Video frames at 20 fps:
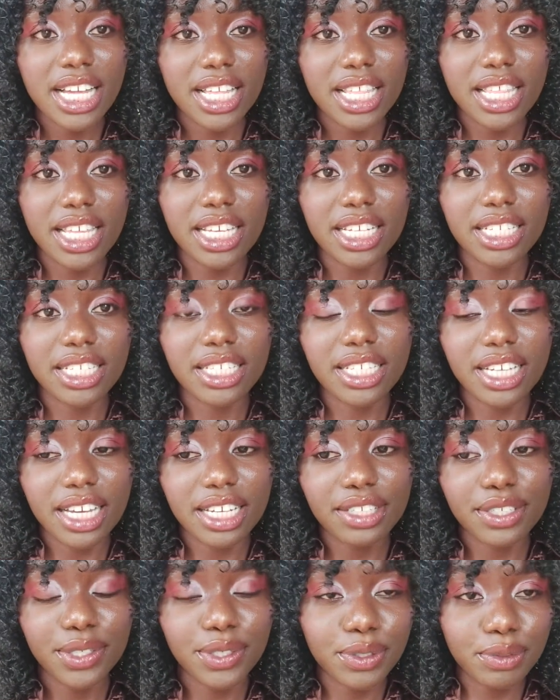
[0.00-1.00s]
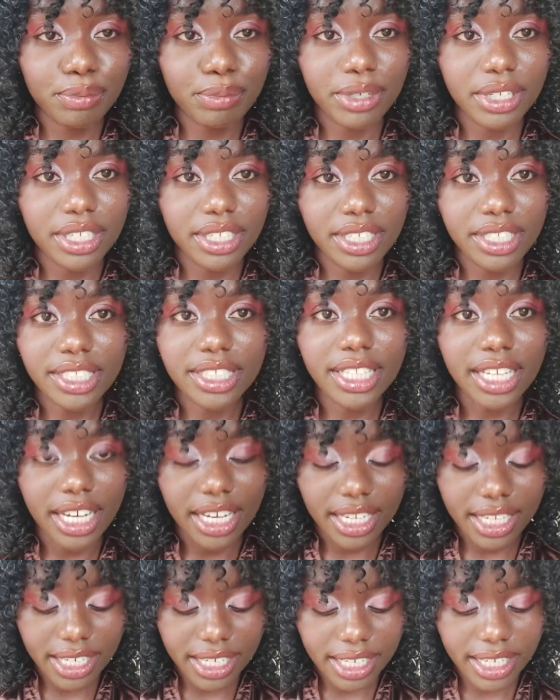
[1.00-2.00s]
they tend to be
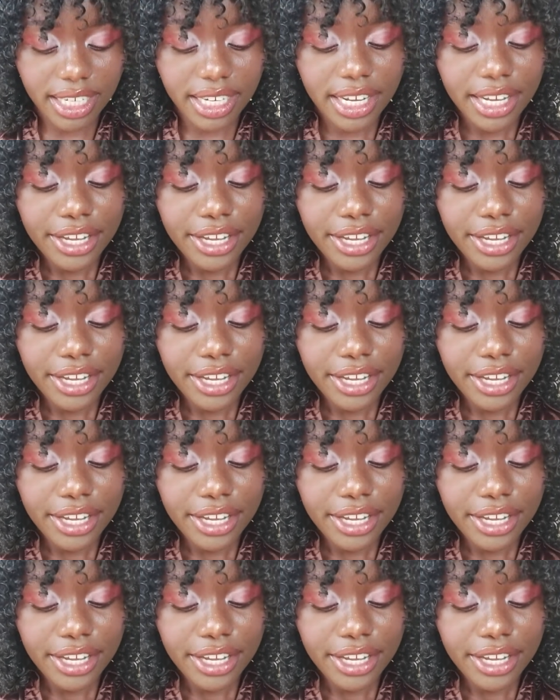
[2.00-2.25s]
dark.